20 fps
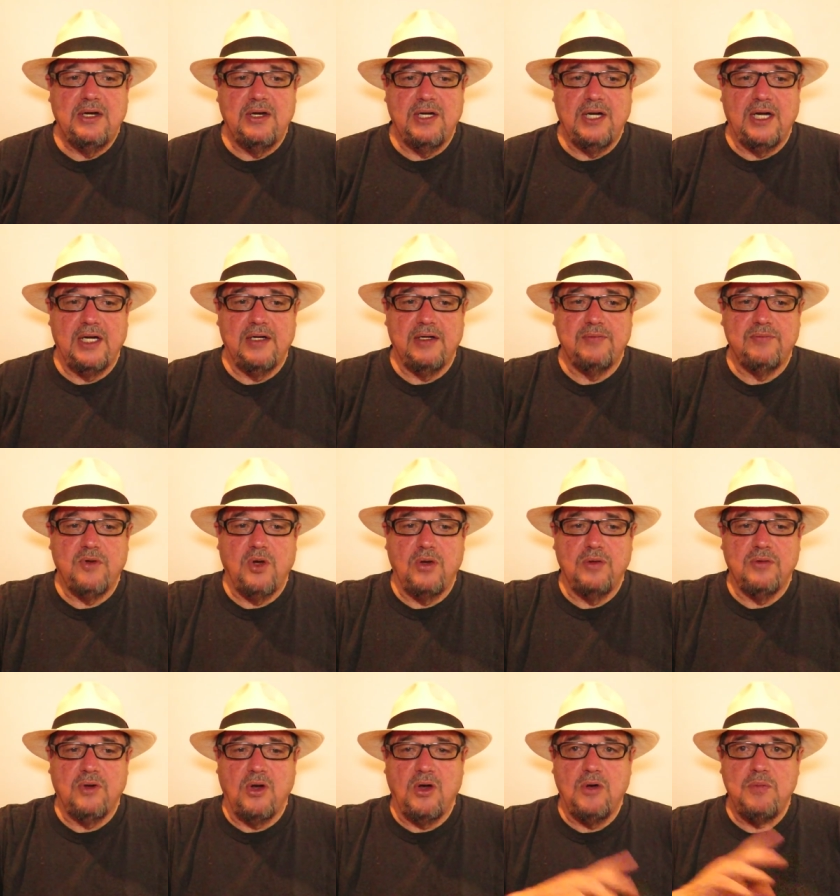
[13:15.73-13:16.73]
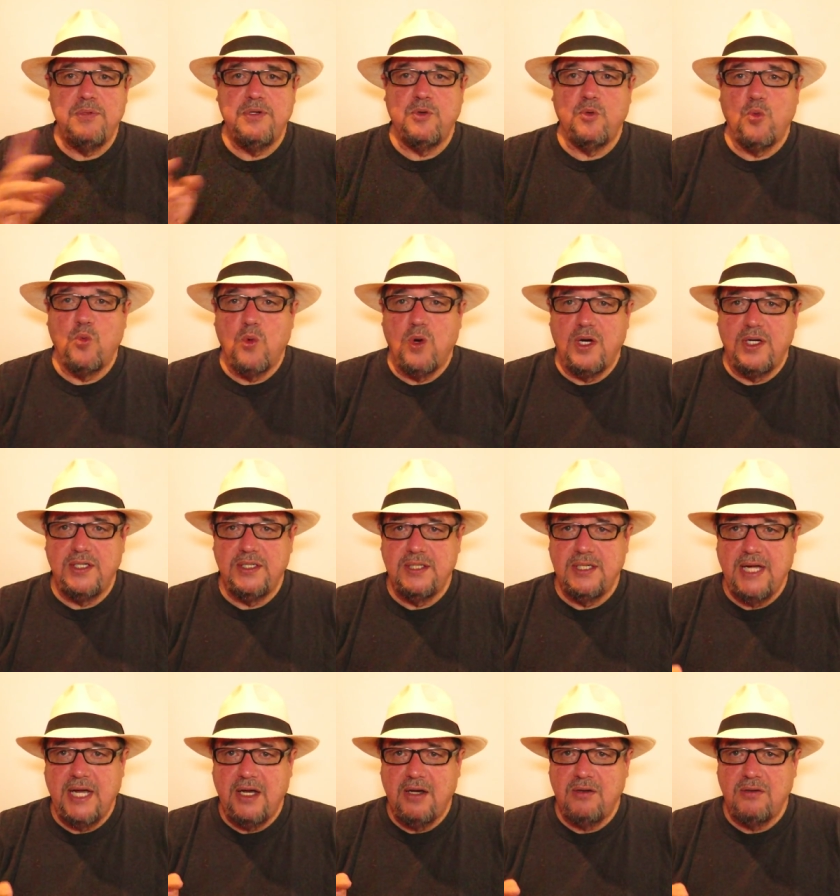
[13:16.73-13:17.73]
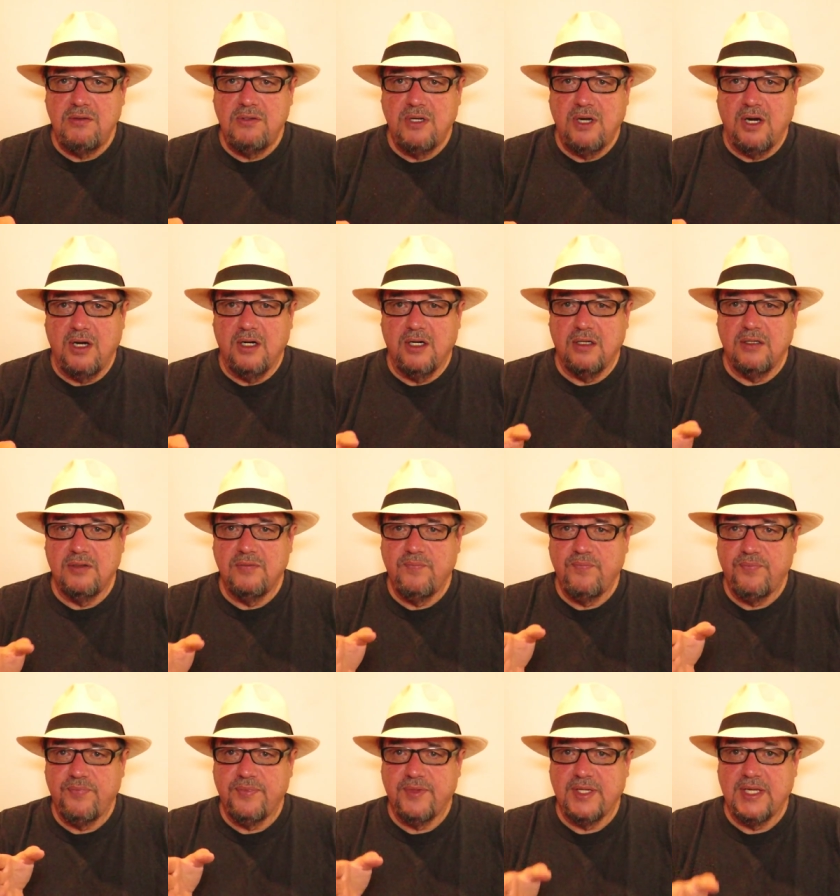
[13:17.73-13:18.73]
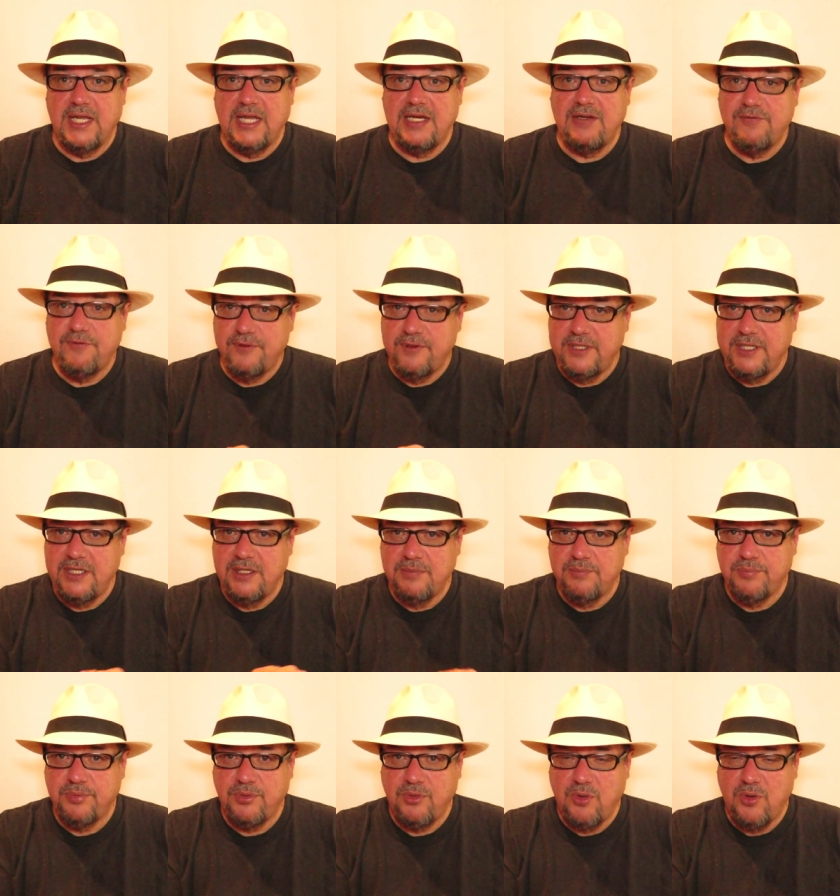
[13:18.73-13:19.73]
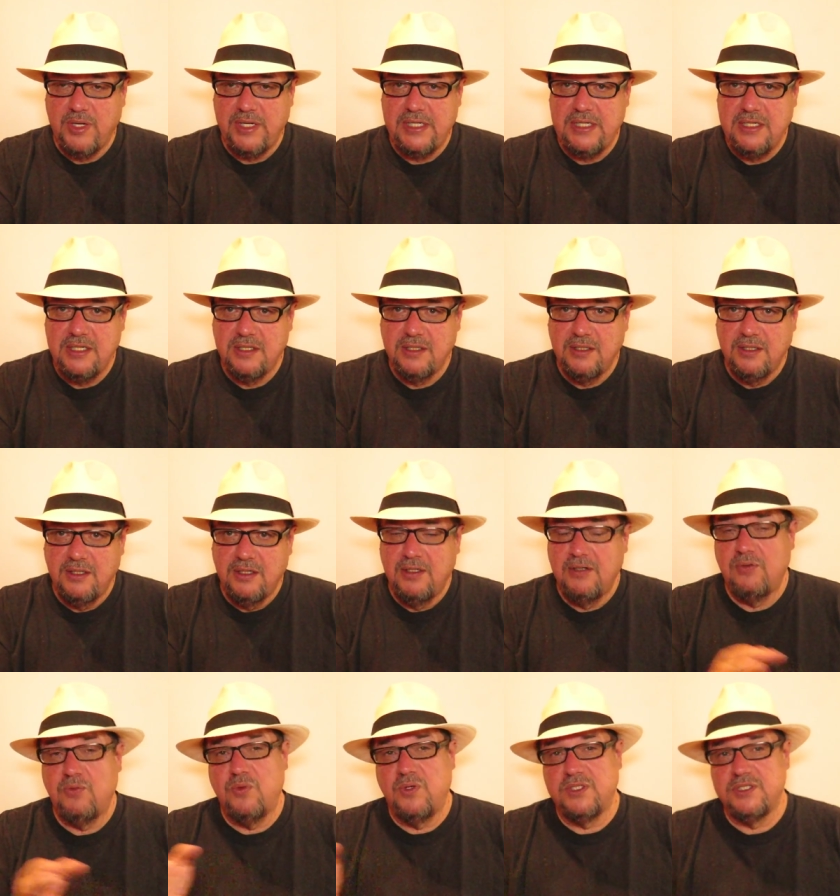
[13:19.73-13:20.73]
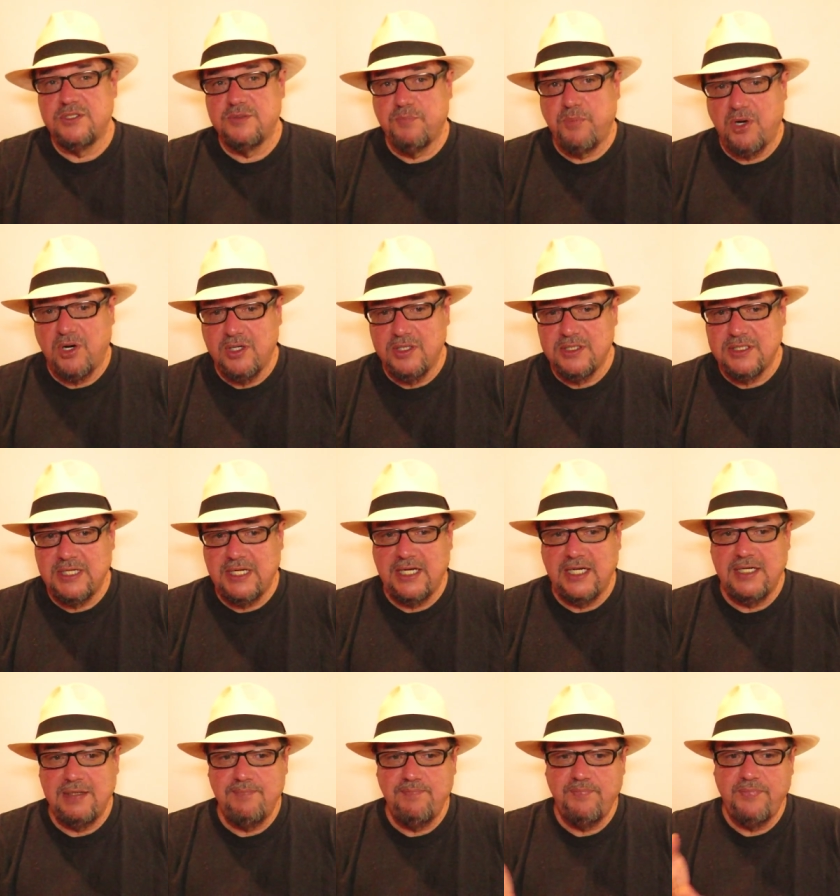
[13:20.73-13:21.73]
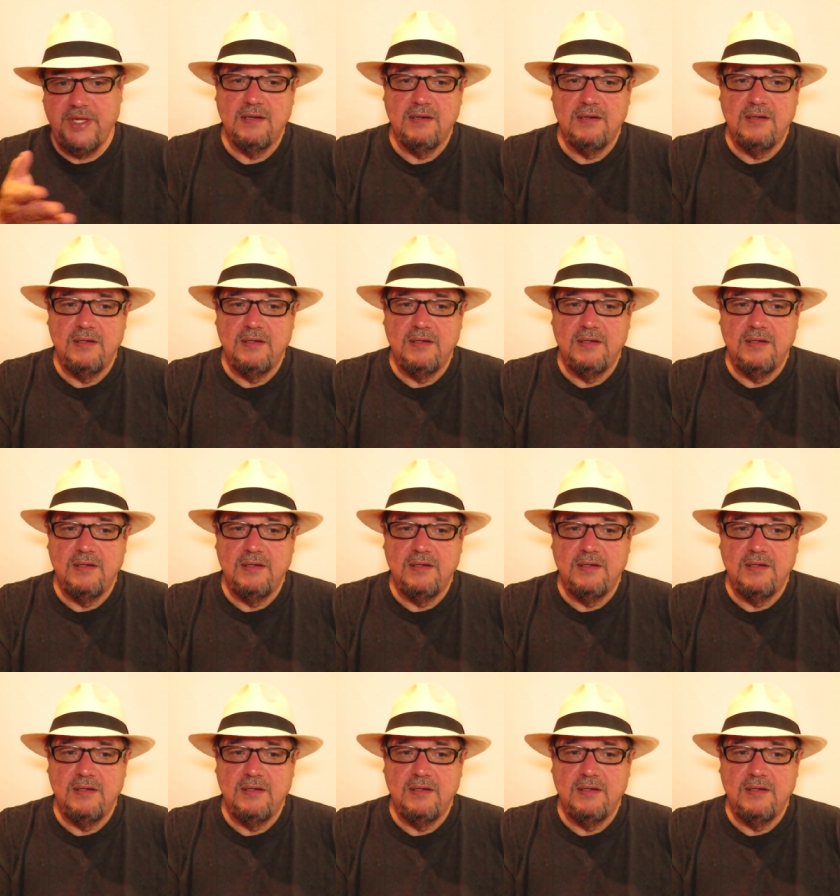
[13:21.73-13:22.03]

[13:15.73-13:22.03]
All but one now are gainfully employed. One's part-time,